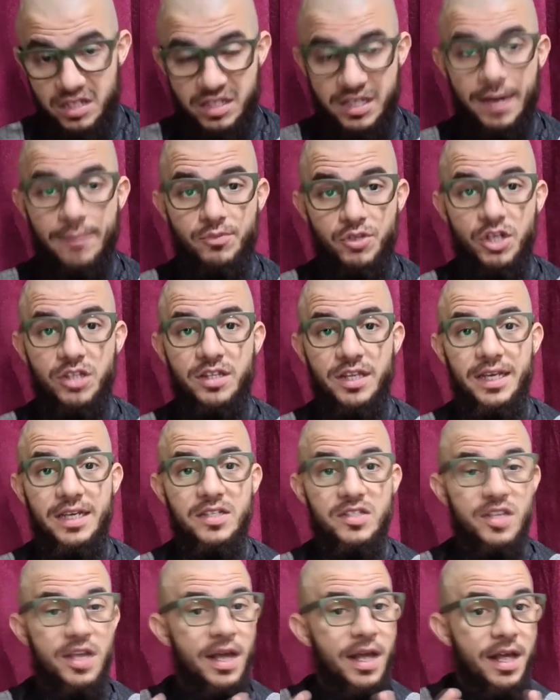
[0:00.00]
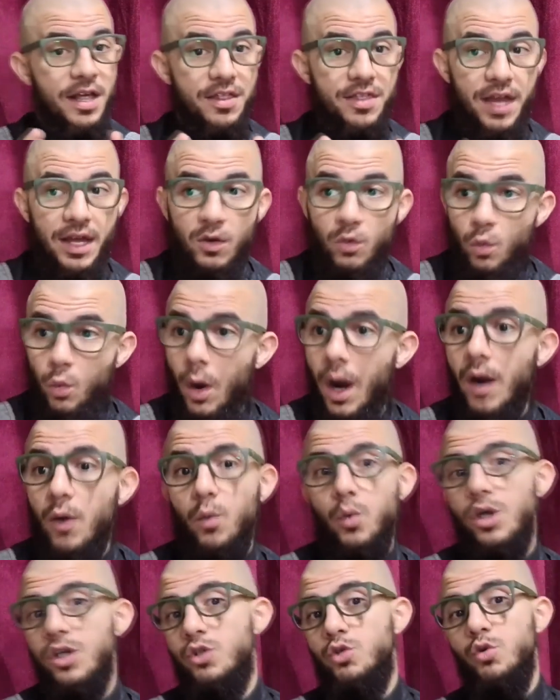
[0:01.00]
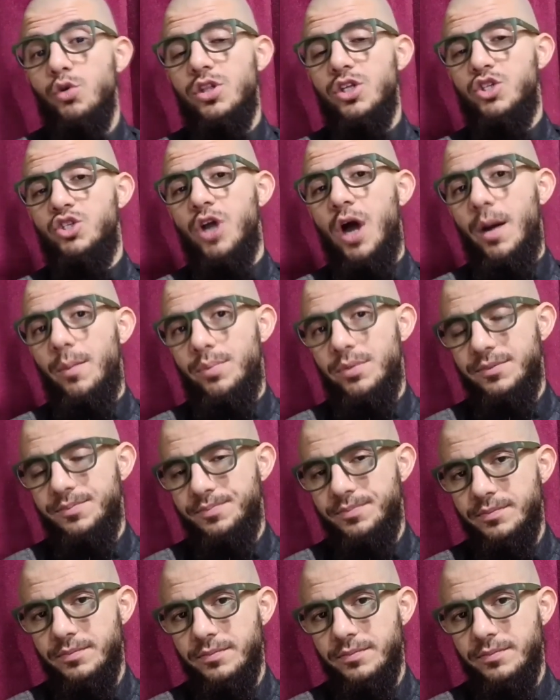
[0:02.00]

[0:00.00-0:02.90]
this subject is, then what would do the job?